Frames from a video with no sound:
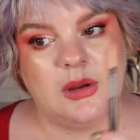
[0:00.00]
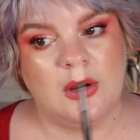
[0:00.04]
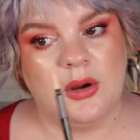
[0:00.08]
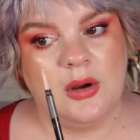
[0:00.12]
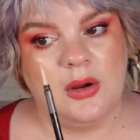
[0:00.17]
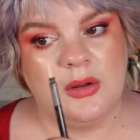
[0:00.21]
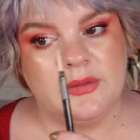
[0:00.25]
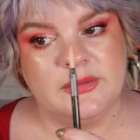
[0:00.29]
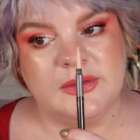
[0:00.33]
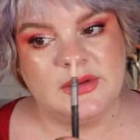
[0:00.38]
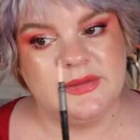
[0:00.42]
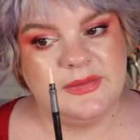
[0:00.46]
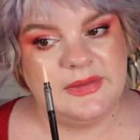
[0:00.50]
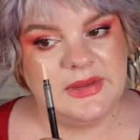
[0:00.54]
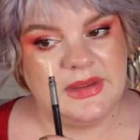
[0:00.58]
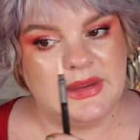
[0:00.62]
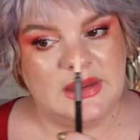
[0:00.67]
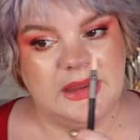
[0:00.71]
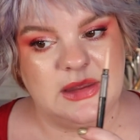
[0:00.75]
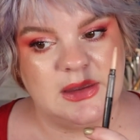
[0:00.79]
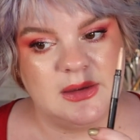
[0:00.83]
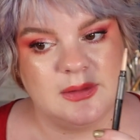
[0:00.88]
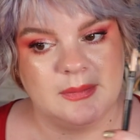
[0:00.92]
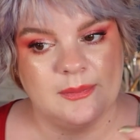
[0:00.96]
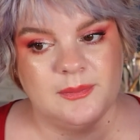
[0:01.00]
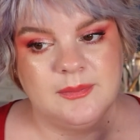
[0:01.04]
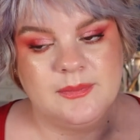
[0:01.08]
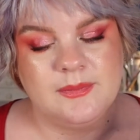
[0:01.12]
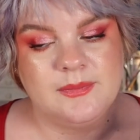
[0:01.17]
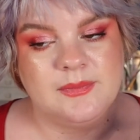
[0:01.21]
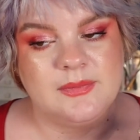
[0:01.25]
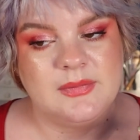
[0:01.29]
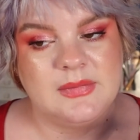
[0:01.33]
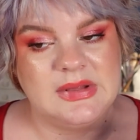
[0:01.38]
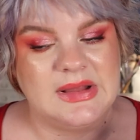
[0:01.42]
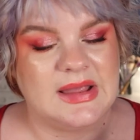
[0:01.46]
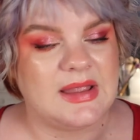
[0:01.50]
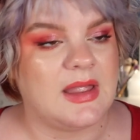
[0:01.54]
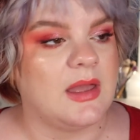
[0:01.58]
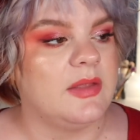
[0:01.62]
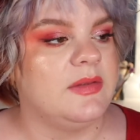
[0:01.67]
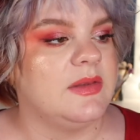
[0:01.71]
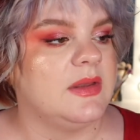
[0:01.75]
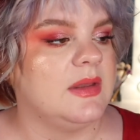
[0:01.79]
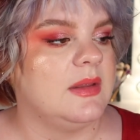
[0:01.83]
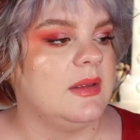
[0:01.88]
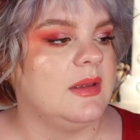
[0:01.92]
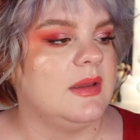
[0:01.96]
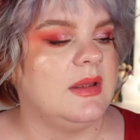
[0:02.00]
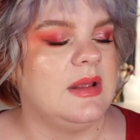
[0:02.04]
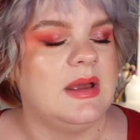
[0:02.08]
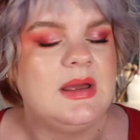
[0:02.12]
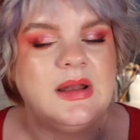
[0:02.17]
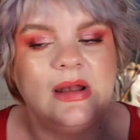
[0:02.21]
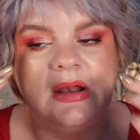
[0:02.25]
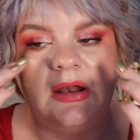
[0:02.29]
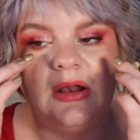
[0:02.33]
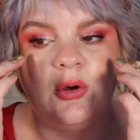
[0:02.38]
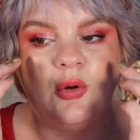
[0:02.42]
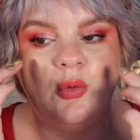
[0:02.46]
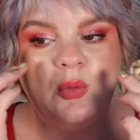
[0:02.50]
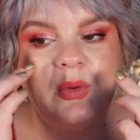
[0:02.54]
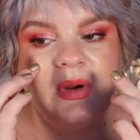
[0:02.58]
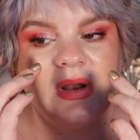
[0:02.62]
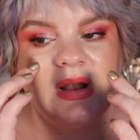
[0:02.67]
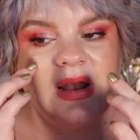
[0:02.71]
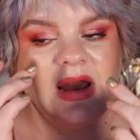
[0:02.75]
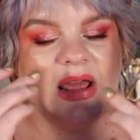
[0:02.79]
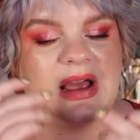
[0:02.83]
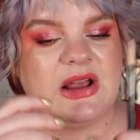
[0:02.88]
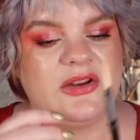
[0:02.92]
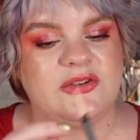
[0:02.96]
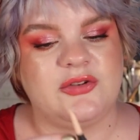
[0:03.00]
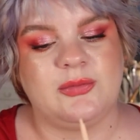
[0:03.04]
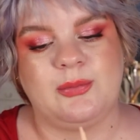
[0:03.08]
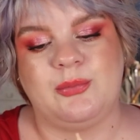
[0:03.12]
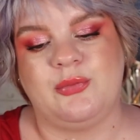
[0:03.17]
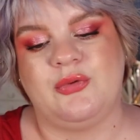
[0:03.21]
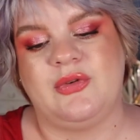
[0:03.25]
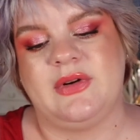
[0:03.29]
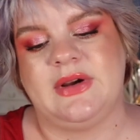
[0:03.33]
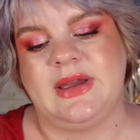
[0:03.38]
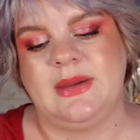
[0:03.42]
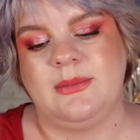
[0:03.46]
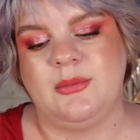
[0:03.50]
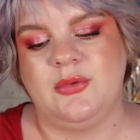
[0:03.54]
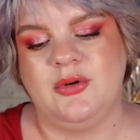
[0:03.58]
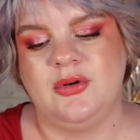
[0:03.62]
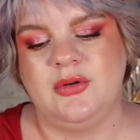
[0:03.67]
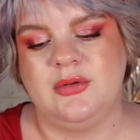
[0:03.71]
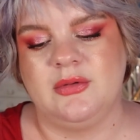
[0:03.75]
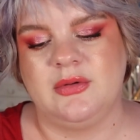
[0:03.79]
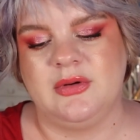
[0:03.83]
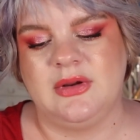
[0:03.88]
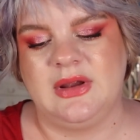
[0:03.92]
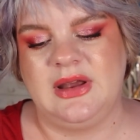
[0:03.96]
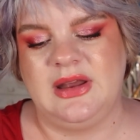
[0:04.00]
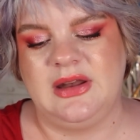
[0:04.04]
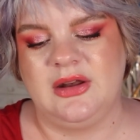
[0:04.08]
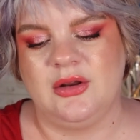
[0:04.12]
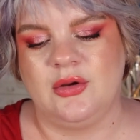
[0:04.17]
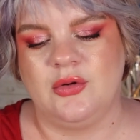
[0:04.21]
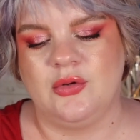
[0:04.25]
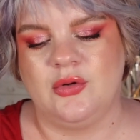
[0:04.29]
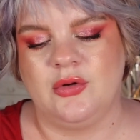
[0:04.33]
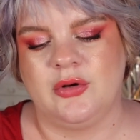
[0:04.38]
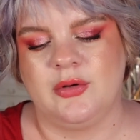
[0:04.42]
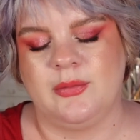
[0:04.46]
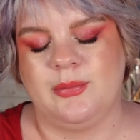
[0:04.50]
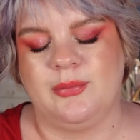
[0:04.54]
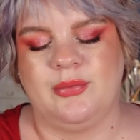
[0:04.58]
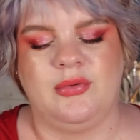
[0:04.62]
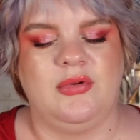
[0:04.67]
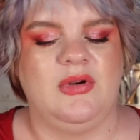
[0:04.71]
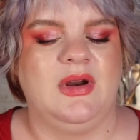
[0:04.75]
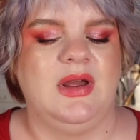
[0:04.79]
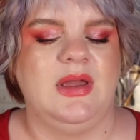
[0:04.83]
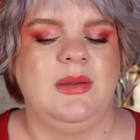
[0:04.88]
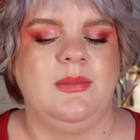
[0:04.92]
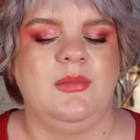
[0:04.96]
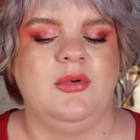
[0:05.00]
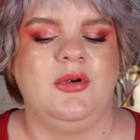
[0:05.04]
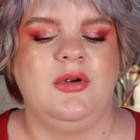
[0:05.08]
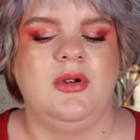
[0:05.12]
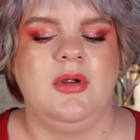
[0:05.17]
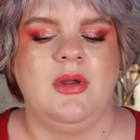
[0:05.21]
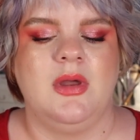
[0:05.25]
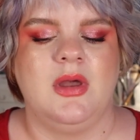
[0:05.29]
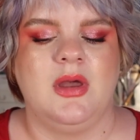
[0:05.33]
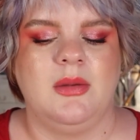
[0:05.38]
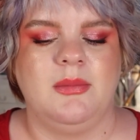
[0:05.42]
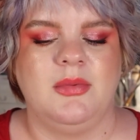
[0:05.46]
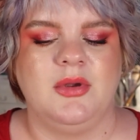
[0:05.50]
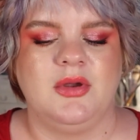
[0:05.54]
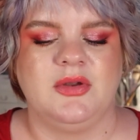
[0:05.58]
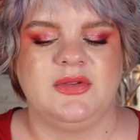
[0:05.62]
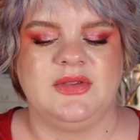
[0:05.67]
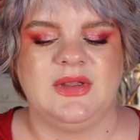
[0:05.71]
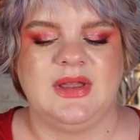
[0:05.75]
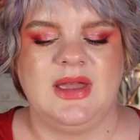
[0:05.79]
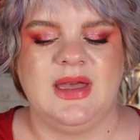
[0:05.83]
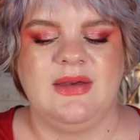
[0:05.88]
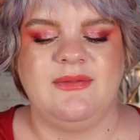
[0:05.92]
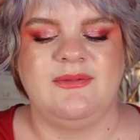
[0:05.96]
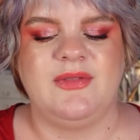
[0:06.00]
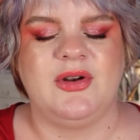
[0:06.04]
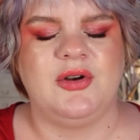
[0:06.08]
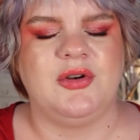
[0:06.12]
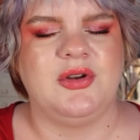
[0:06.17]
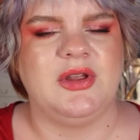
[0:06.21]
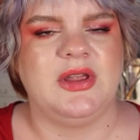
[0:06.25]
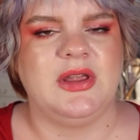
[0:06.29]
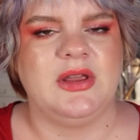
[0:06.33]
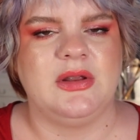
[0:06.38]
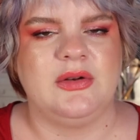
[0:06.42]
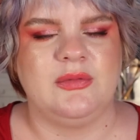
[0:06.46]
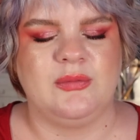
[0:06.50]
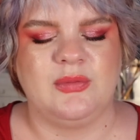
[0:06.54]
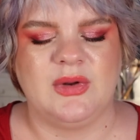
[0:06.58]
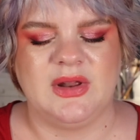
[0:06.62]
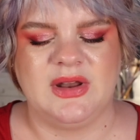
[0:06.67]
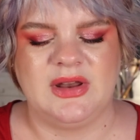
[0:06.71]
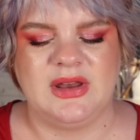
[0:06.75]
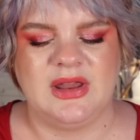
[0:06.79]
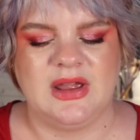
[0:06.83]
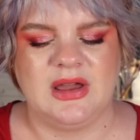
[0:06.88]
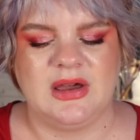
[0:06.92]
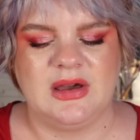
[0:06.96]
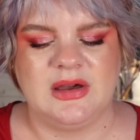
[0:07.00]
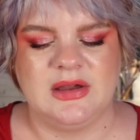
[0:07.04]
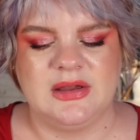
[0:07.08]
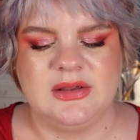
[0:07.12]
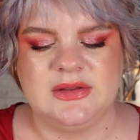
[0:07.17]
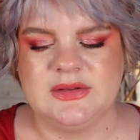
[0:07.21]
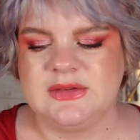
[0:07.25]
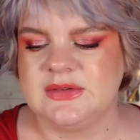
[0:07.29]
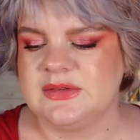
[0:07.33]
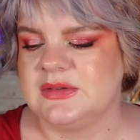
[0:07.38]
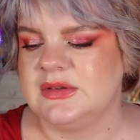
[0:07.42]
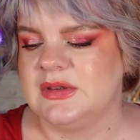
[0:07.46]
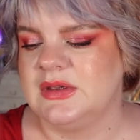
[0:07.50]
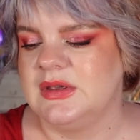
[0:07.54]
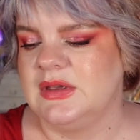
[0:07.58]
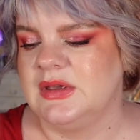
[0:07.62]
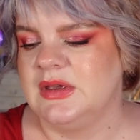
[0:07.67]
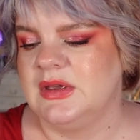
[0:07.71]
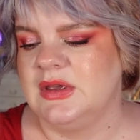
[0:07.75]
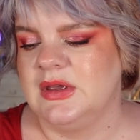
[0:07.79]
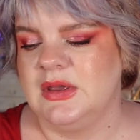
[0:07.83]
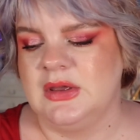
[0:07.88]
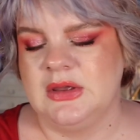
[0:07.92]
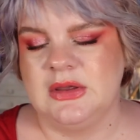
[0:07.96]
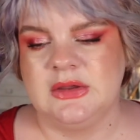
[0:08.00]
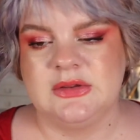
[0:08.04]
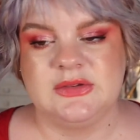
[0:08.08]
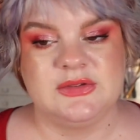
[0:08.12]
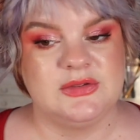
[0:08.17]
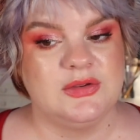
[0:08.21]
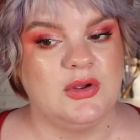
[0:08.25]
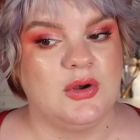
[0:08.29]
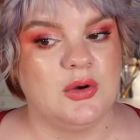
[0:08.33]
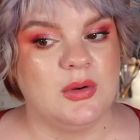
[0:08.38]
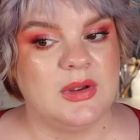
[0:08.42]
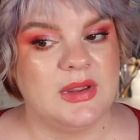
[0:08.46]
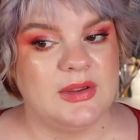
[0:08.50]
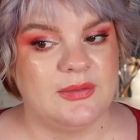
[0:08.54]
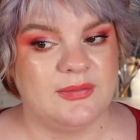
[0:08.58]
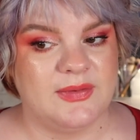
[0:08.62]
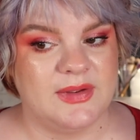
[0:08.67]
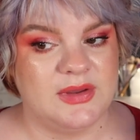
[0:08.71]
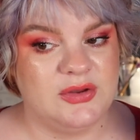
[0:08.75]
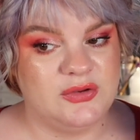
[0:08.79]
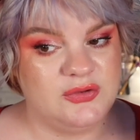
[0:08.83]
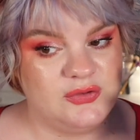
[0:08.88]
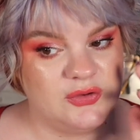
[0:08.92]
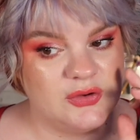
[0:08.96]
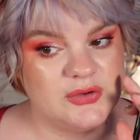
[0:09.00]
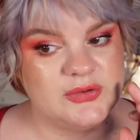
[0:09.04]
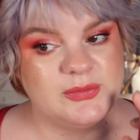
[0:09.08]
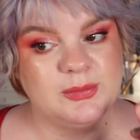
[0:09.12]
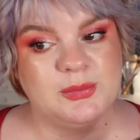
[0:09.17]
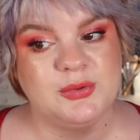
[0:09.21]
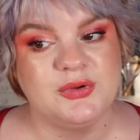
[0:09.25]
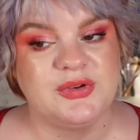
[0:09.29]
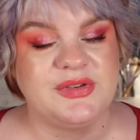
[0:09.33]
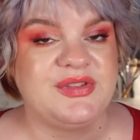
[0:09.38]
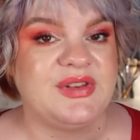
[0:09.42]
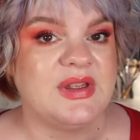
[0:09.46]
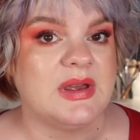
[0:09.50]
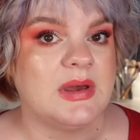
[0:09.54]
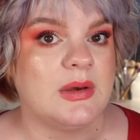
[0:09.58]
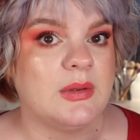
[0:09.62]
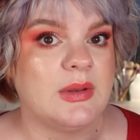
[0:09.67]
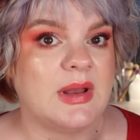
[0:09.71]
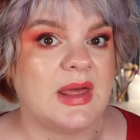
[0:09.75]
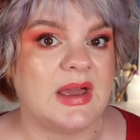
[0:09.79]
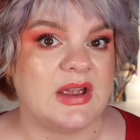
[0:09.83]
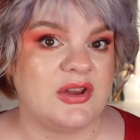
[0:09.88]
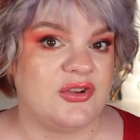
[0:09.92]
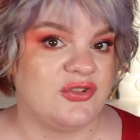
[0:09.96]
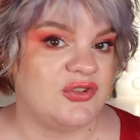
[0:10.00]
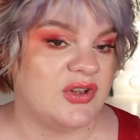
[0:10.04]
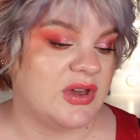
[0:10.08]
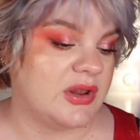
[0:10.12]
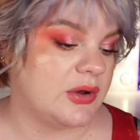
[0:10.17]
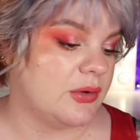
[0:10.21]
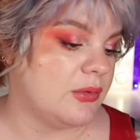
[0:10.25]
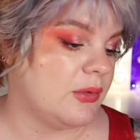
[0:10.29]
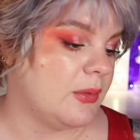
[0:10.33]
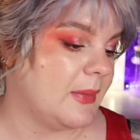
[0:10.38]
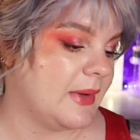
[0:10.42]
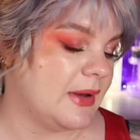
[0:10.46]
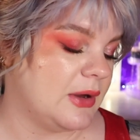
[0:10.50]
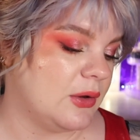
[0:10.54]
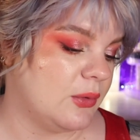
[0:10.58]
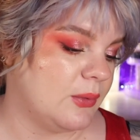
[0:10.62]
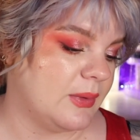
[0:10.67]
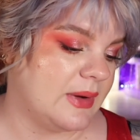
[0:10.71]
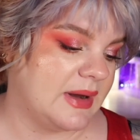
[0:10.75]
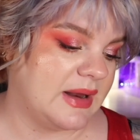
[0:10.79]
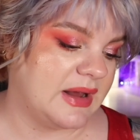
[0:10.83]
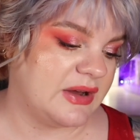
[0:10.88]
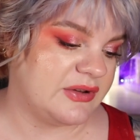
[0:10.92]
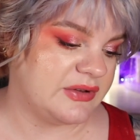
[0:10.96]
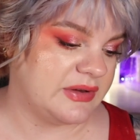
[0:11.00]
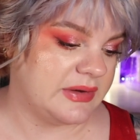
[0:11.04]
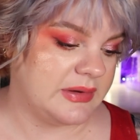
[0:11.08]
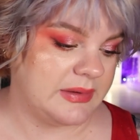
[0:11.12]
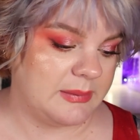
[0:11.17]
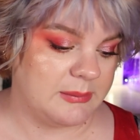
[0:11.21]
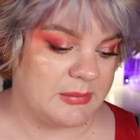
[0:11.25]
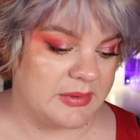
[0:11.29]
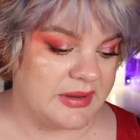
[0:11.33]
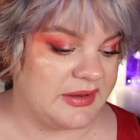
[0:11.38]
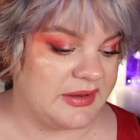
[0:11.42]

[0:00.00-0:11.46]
on the, like, a lower lash primer or inner corner primer because I have very runny eyes. So if I just put down eyeshadow on my lower lash and then